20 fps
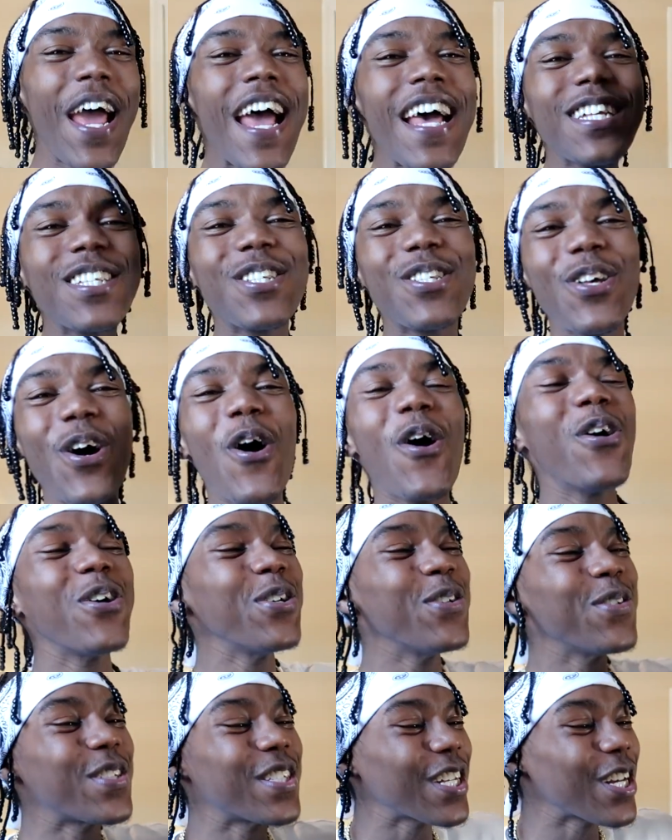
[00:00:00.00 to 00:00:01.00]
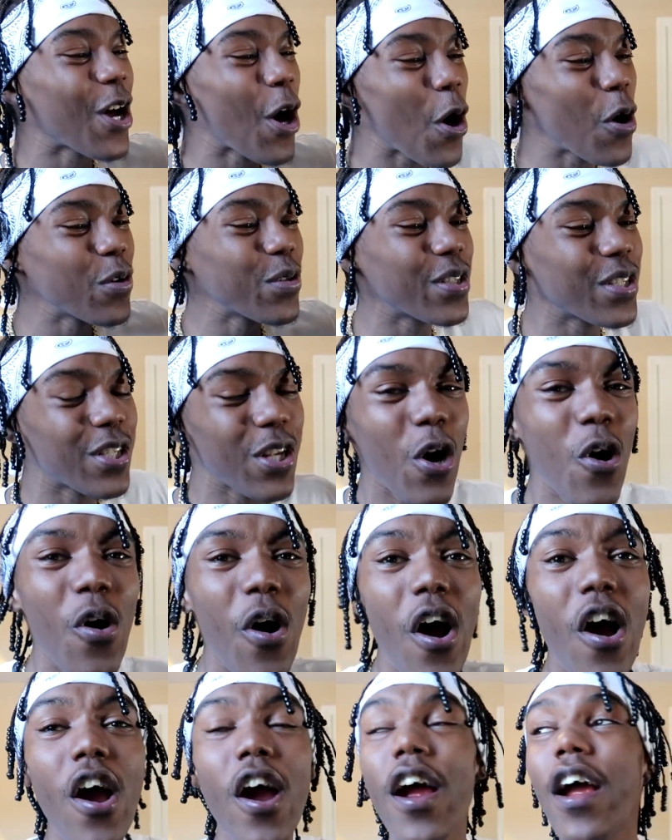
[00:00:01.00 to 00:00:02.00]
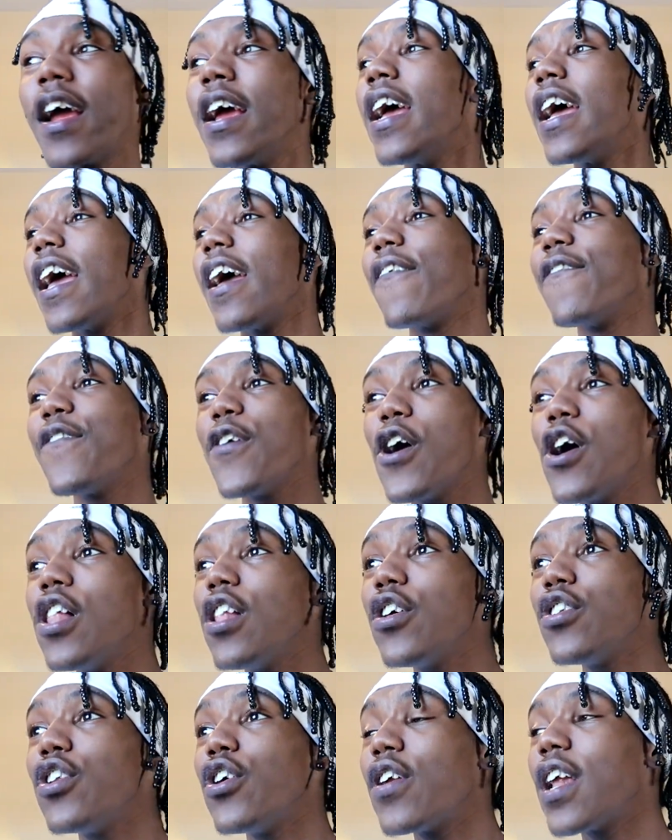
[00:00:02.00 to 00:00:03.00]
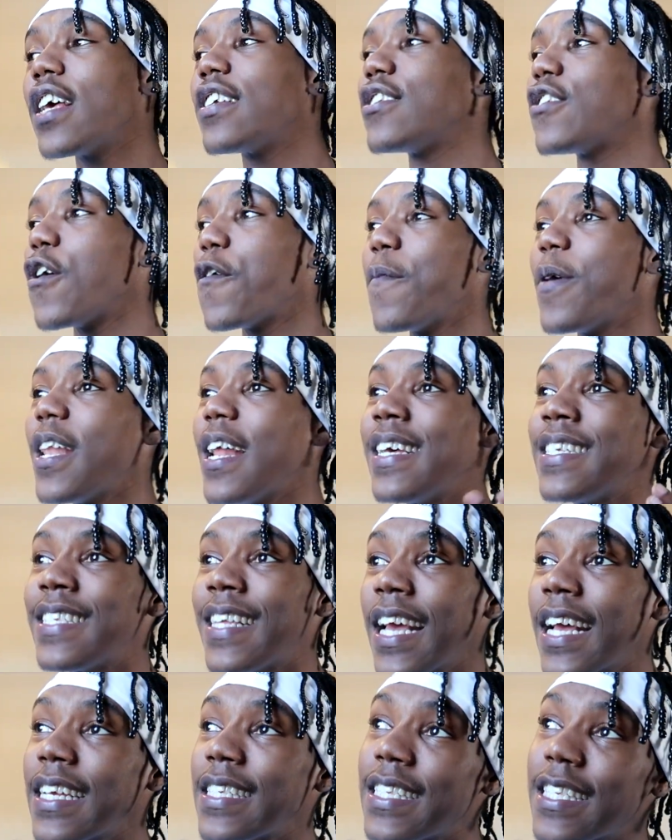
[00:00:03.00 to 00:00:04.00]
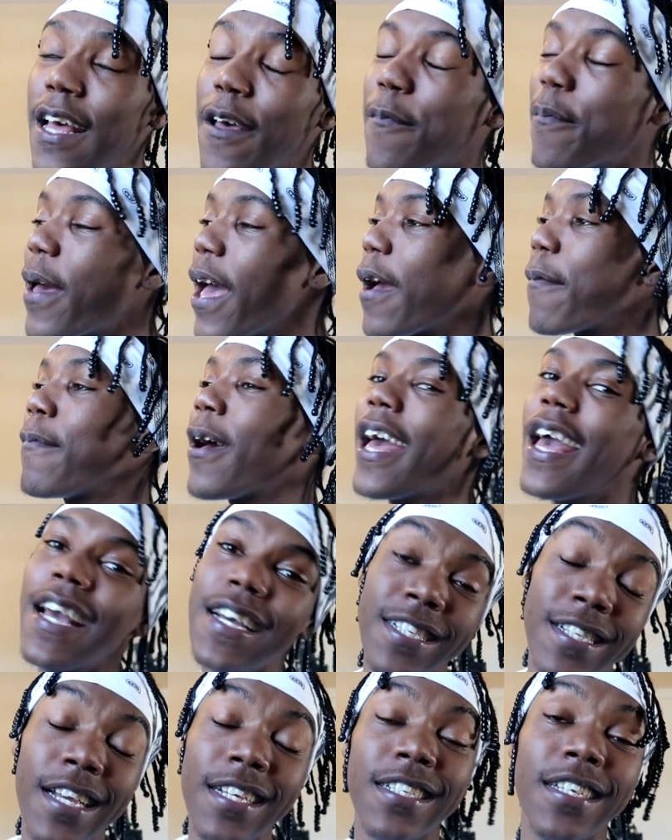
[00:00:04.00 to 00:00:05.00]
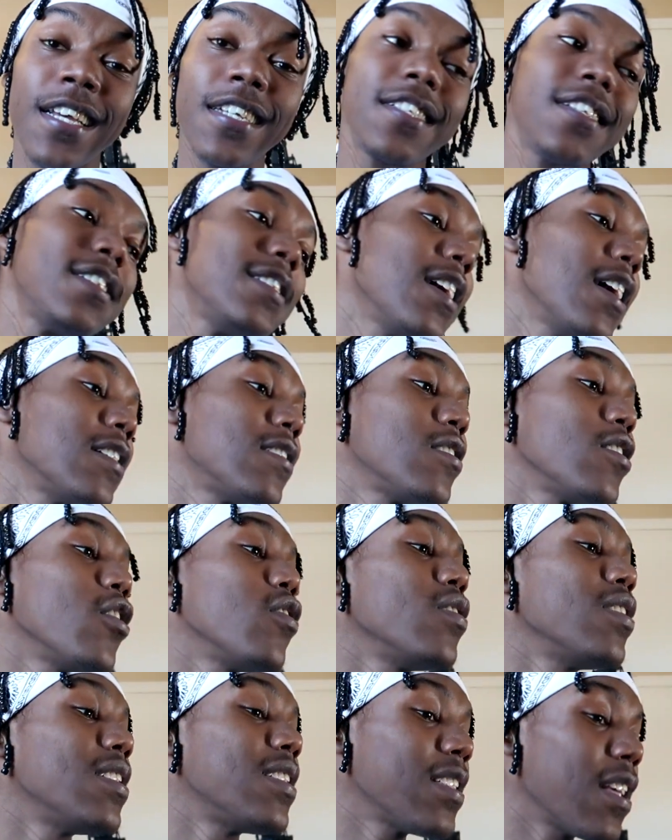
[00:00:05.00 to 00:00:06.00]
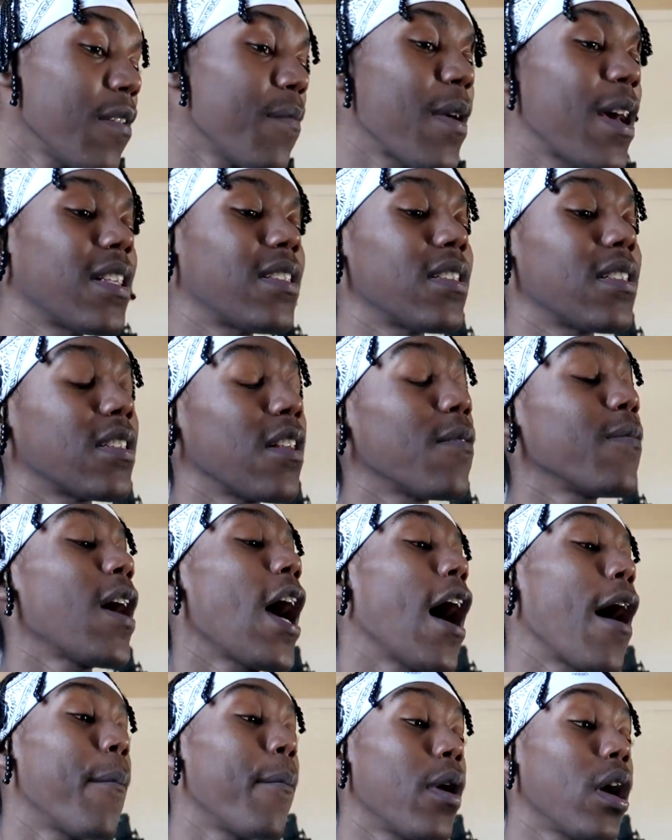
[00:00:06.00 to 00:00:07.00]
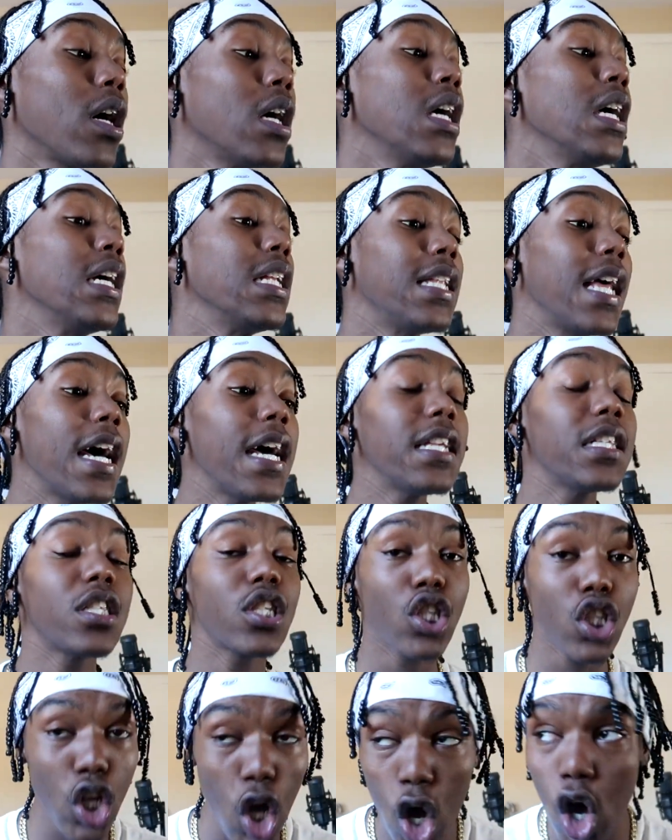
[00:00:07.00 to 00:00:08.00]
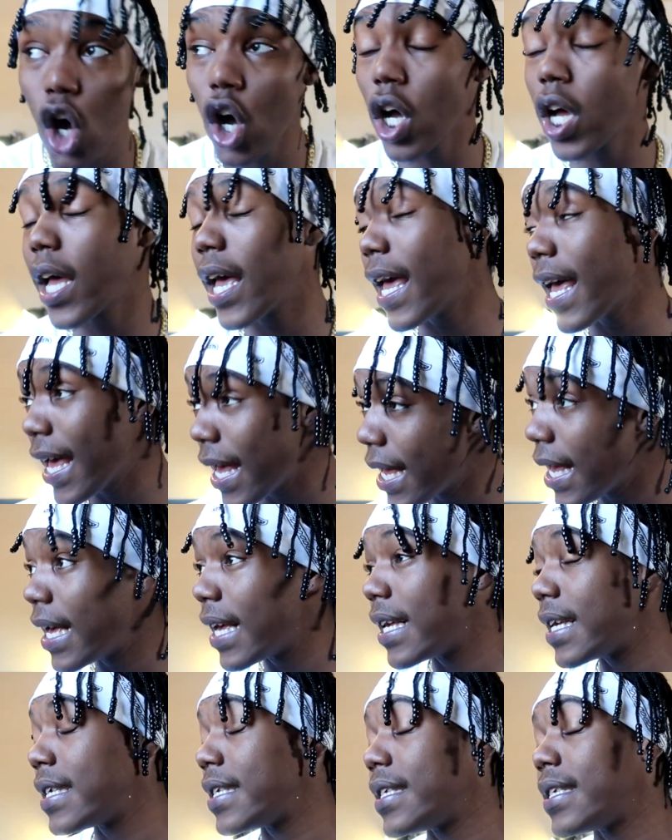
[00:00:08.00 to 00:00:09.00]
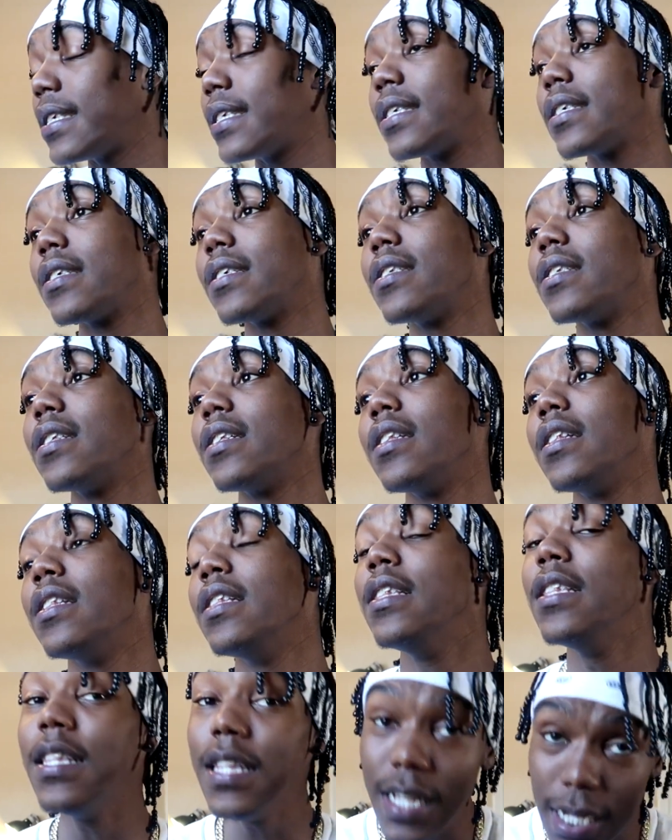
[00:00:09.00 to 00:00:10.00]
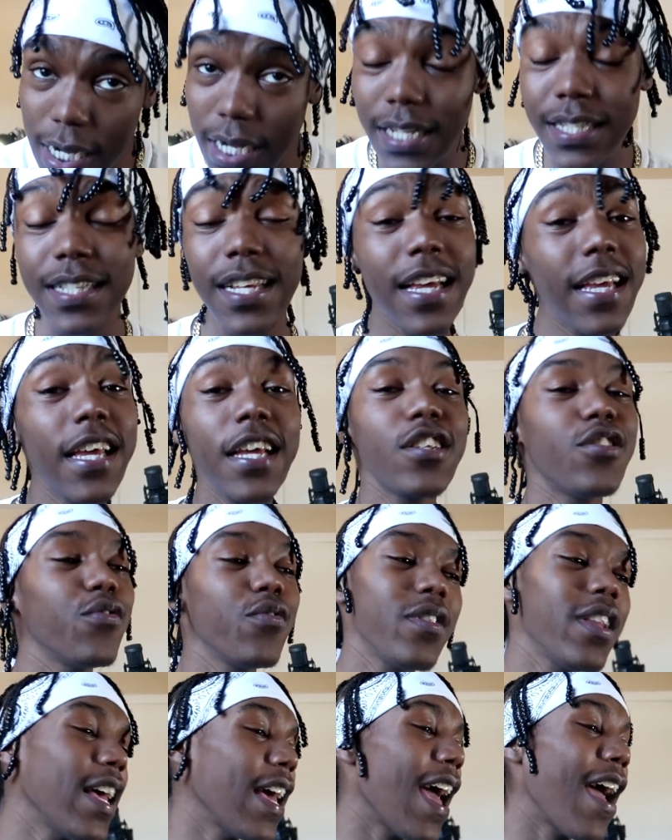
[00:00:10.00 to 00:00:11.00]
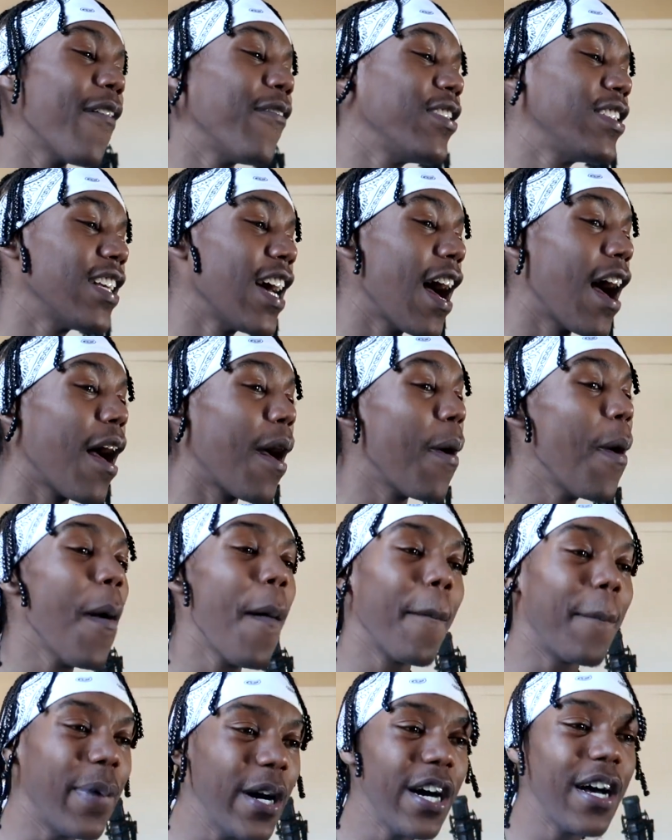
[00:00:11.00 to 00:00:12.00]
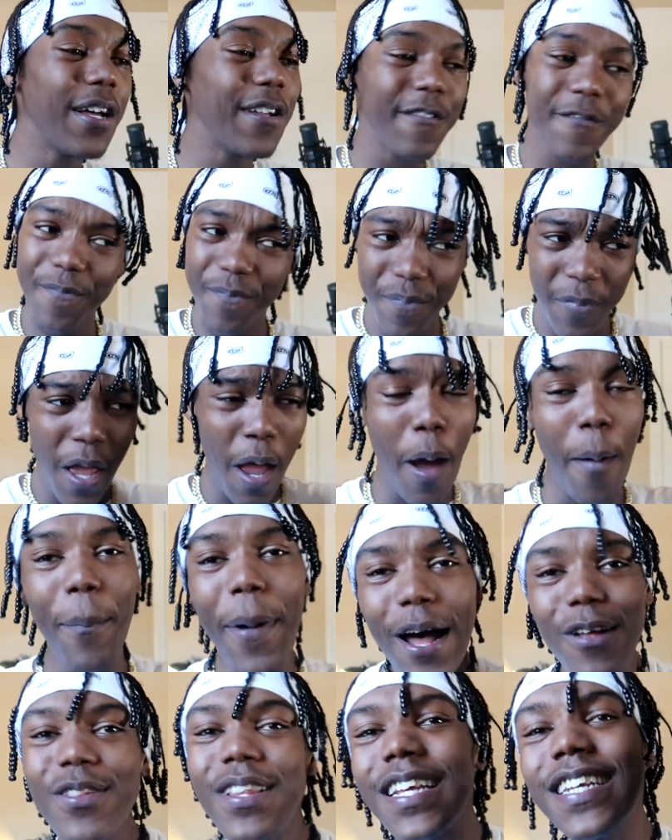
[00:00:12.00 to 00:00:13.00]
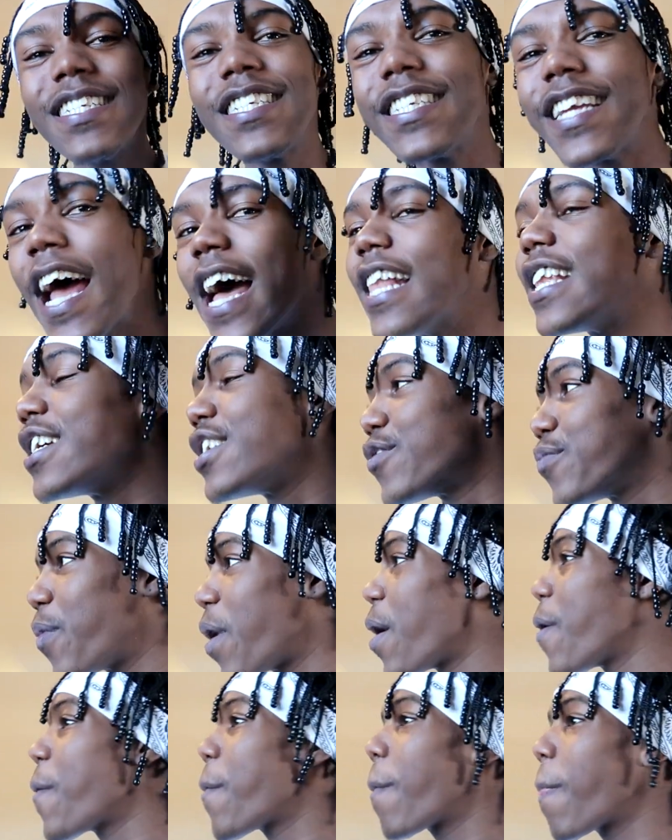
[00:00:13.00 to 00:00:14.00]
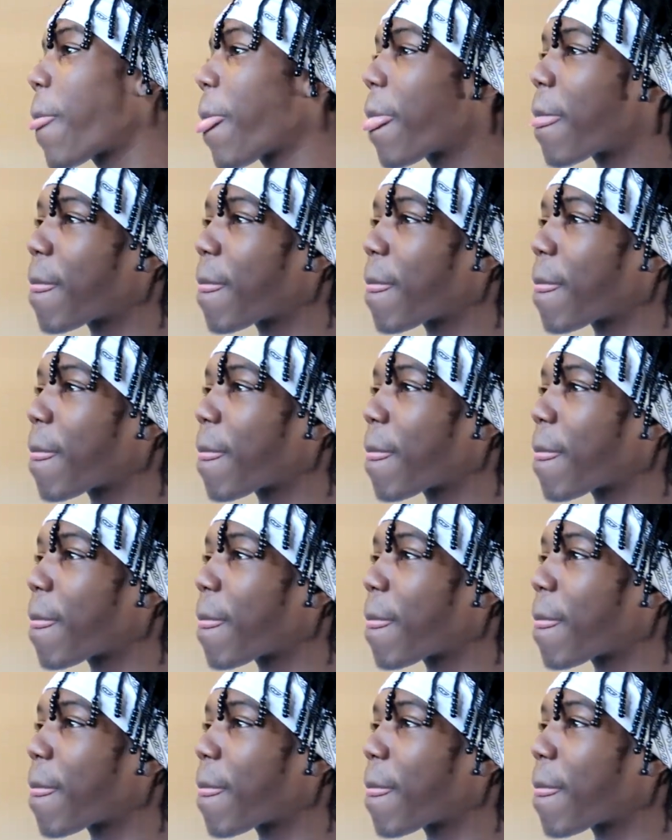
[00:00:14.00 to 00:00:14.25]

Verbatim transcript: That song used to go so hard. If y'all don't know that song, man, that's Take a Step Back by XXXTentacion and Ski Mask the Slump God, bro. That song is nuts. It gets you lit every time. But about this challenge, bro.